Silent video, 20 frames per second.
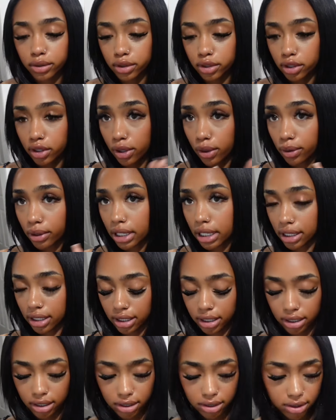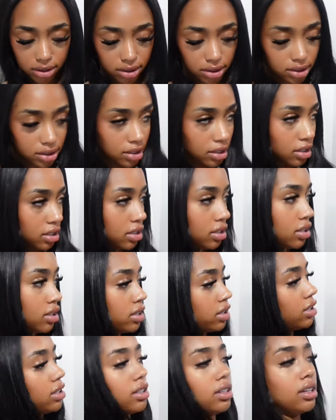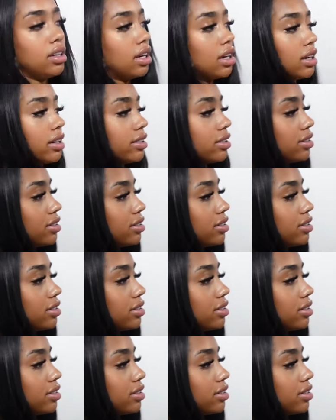no kids. Yeah.